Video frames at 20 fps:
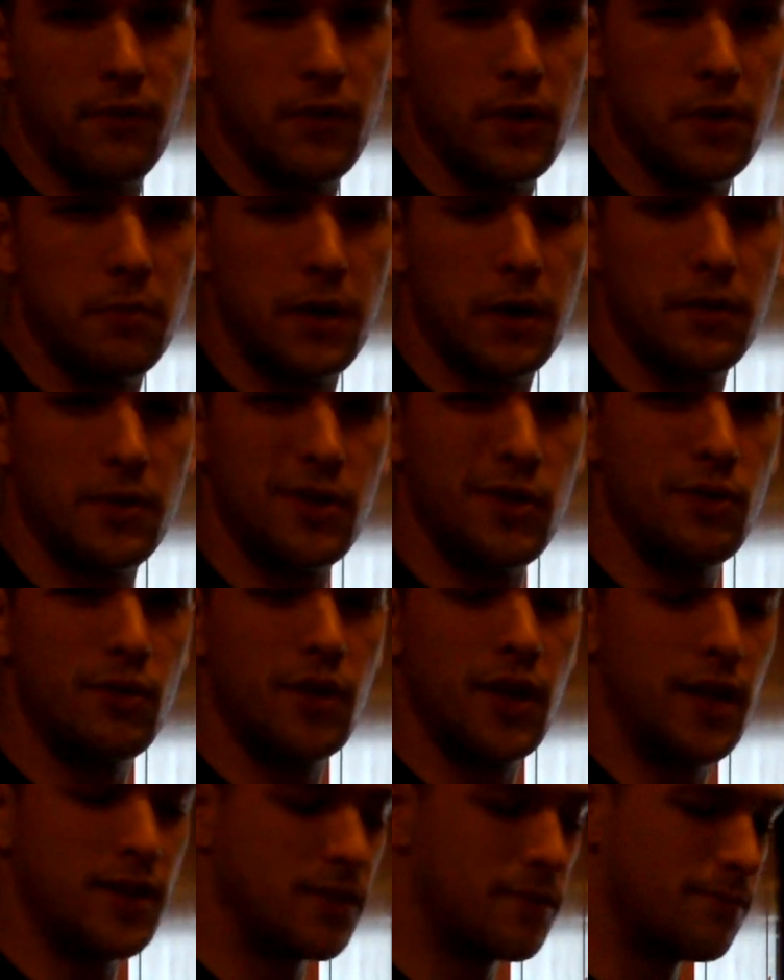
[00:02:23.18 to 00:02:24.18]
haven't really been able to
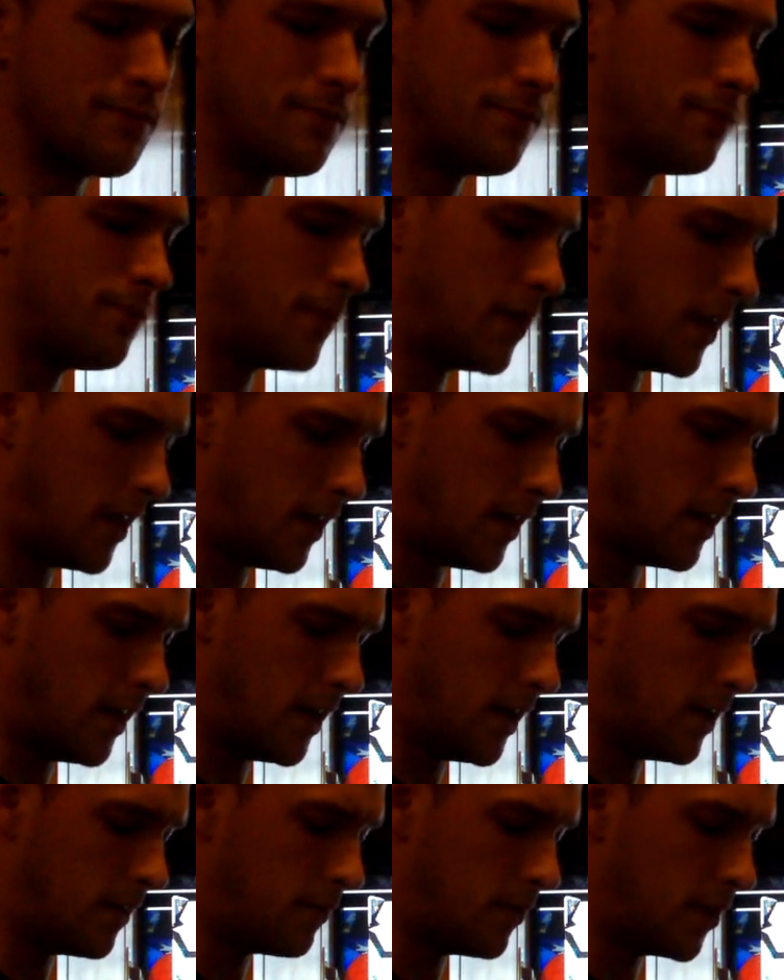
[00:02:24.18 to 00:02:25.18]
utilize him and
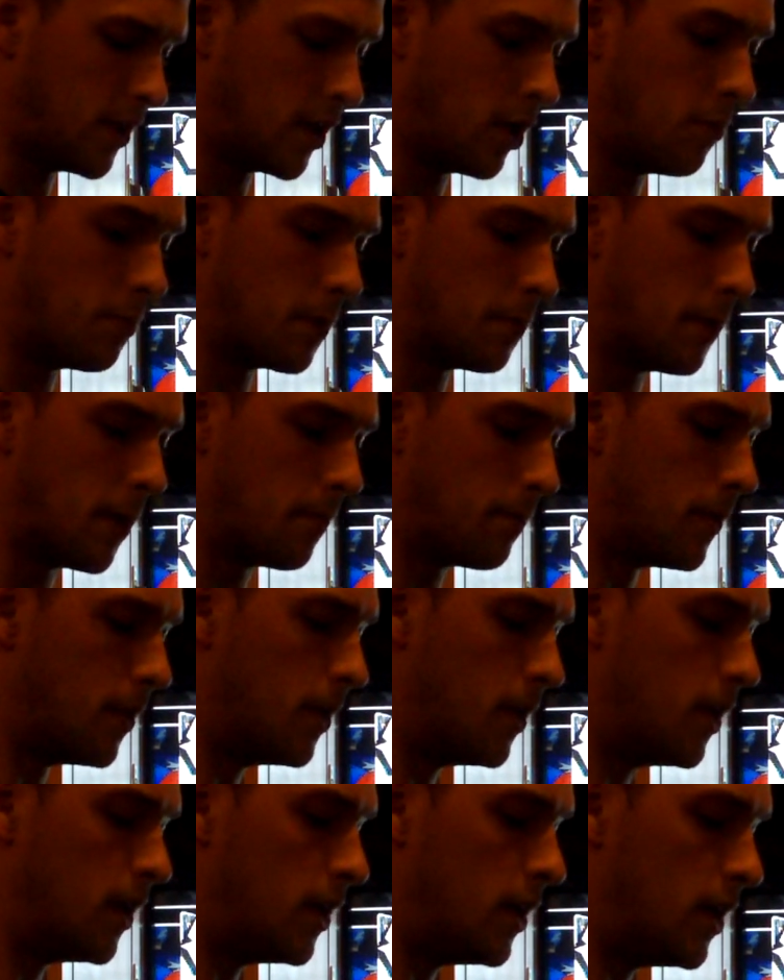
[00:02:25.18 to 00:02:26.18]
uh, really open him
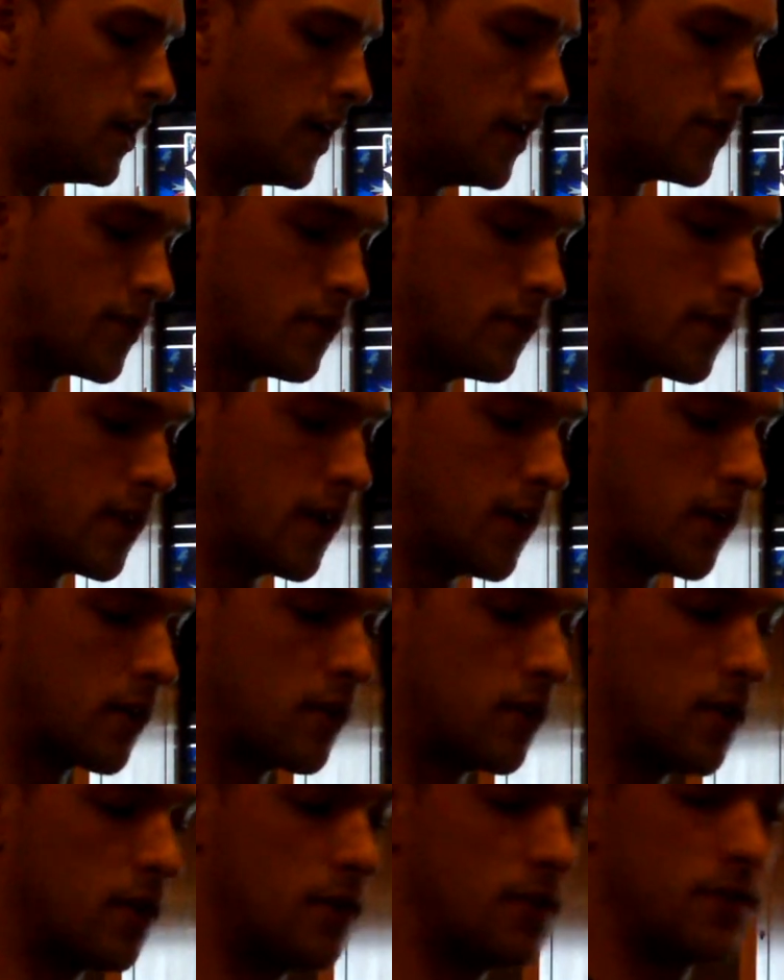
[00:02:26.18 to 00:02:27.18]
up as a good
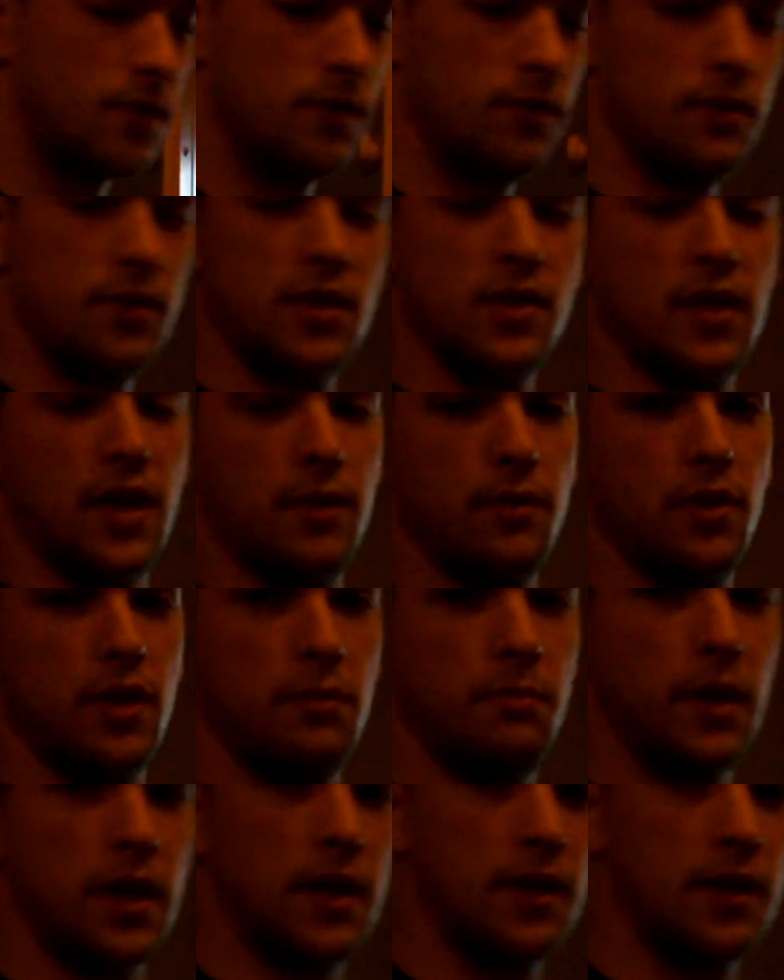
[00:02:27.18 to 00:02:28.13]
character. So he's not really